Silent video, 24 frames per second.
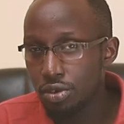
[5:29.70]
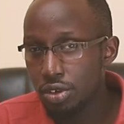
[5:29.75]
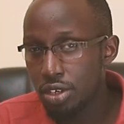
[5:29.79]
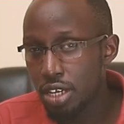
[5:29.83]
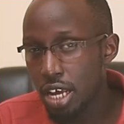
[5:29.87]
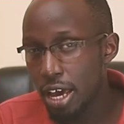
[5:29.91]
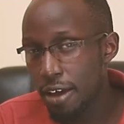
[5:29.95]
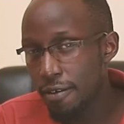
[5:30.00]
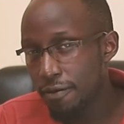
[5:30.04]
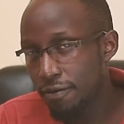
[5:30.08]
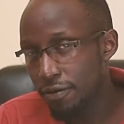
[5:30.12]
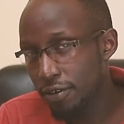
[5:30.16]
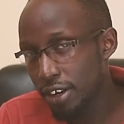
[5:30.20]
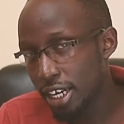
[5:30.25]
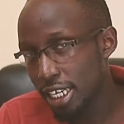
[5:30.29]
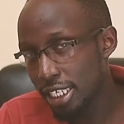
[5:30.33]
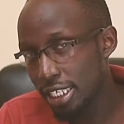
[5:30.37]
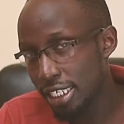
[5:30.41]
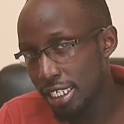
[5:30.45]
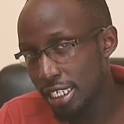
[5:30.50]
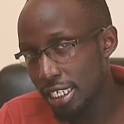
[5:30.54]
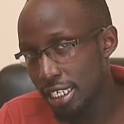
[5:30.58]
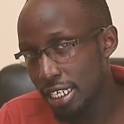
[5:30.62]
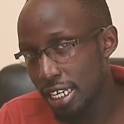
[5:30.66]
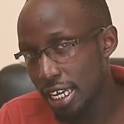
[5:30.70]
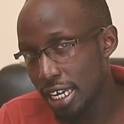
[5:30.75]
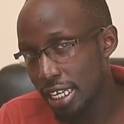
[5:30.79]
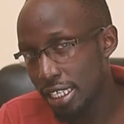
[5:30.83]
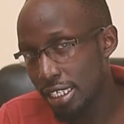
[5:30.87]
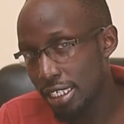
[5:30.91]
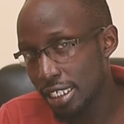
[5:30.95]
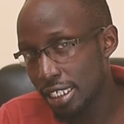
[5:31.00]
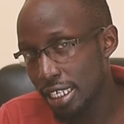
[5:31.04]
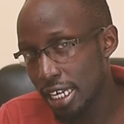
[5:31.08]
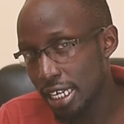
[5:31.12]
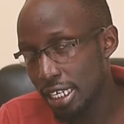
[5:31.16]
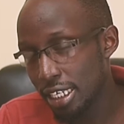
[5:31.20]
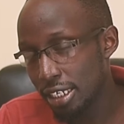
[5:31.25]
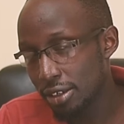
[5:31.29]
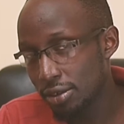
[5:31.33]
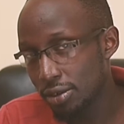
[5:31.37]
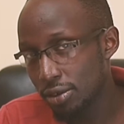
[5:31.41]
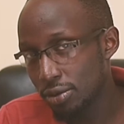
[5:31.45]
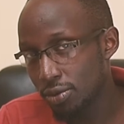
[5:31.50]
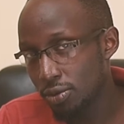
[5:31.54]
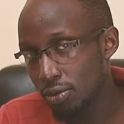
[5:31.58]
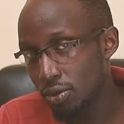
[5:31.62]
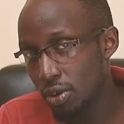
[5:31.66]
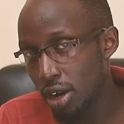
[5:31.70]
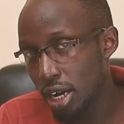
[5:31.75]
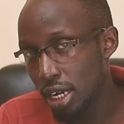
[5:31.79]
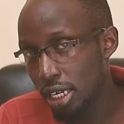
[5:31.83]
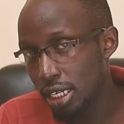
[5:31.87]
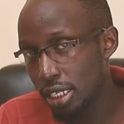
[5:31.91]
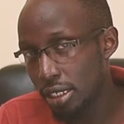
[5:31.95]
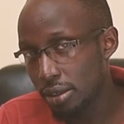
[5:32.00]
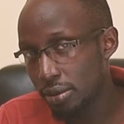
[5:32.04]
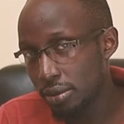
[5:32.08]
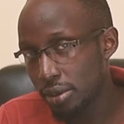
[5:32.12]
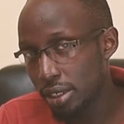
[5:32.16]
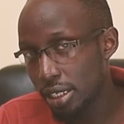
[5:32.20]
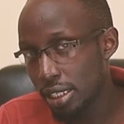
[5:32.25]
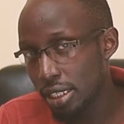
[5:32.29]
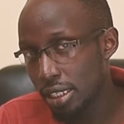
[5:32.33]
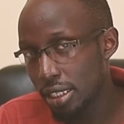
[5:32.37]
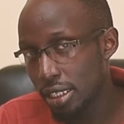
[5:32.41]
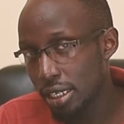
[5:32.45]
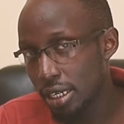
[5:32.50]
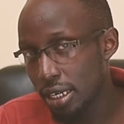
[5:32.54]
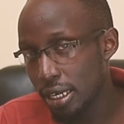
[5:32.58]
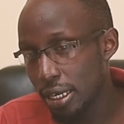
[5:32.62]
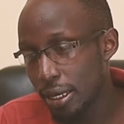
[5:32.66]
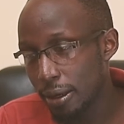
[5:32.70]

diverted and started working with